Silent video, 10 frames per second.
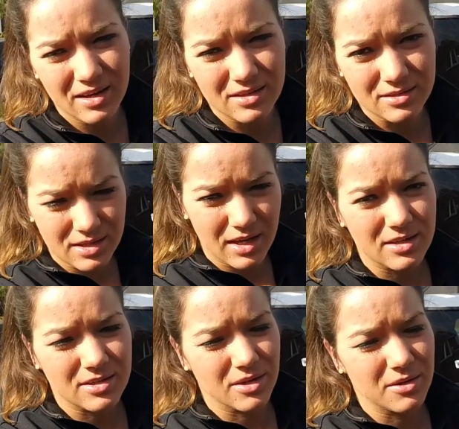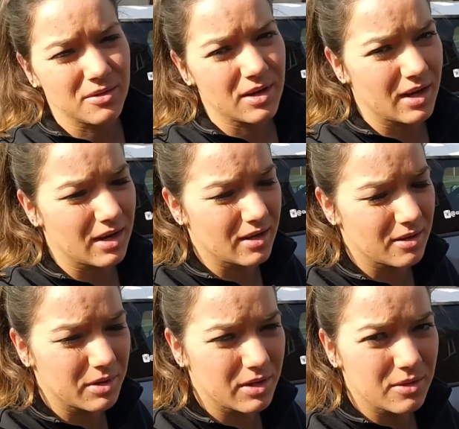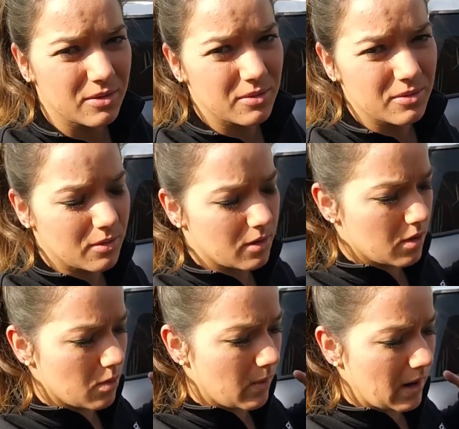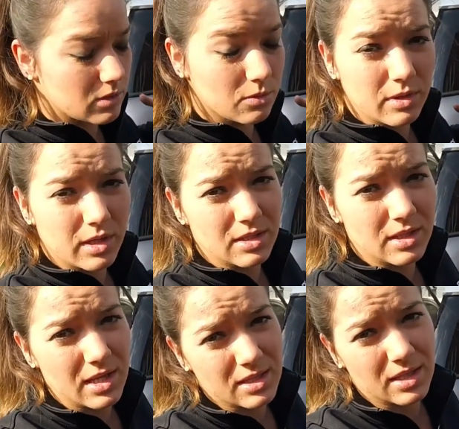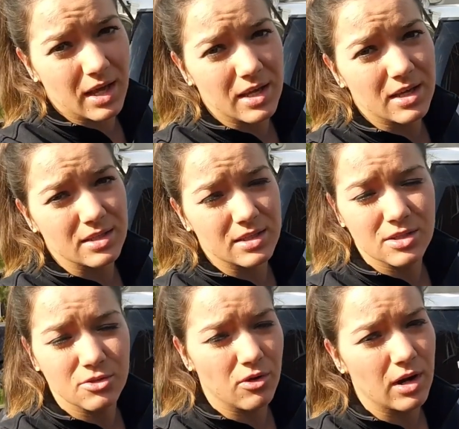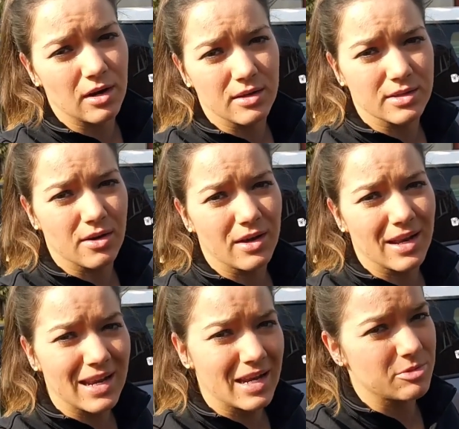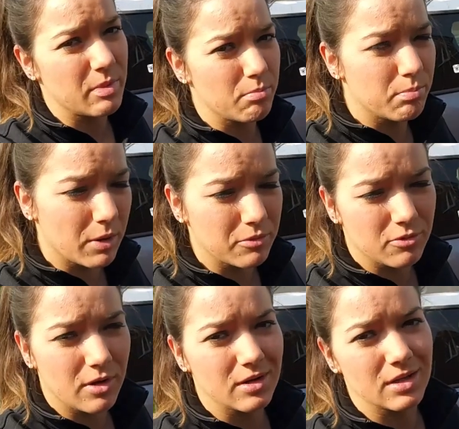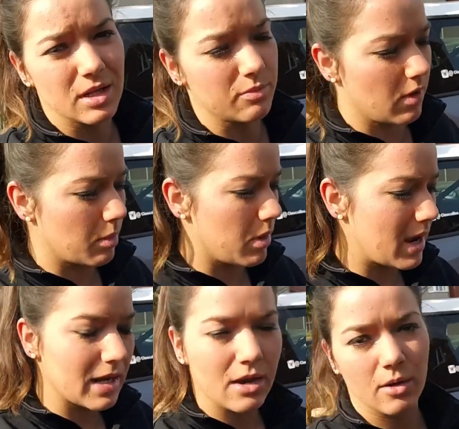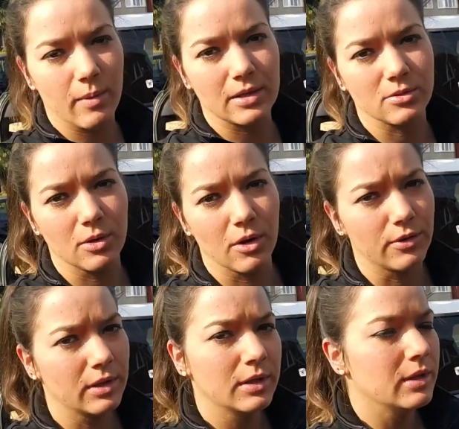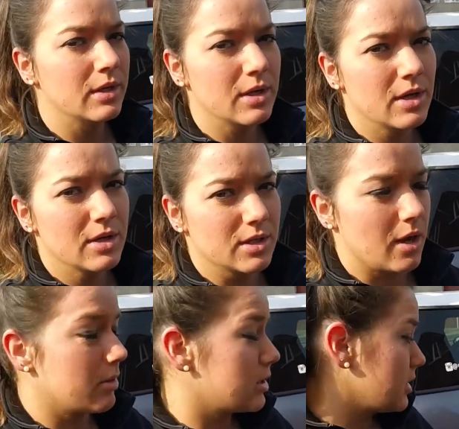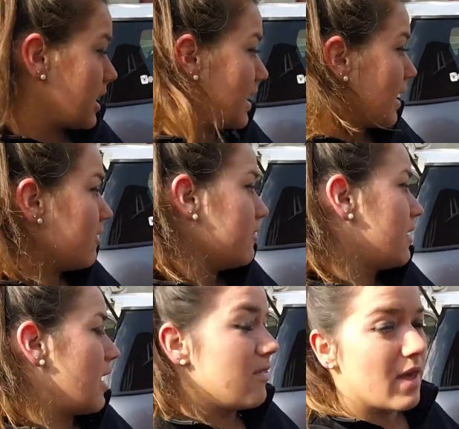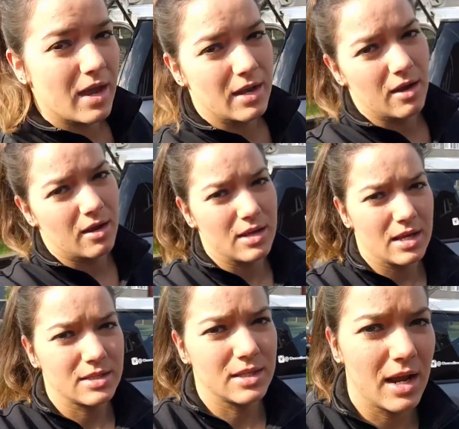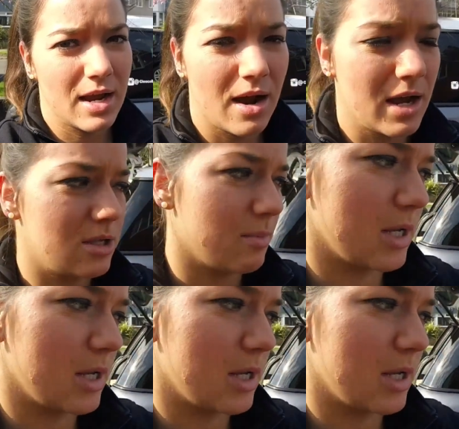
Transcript: it is day two, and I'm going to wax all the underneath today because it didn't dry last night and I need it to be bone dry underneath before I can put any kind of wax oil on. So I'm going to do that now. And then yesterday I actually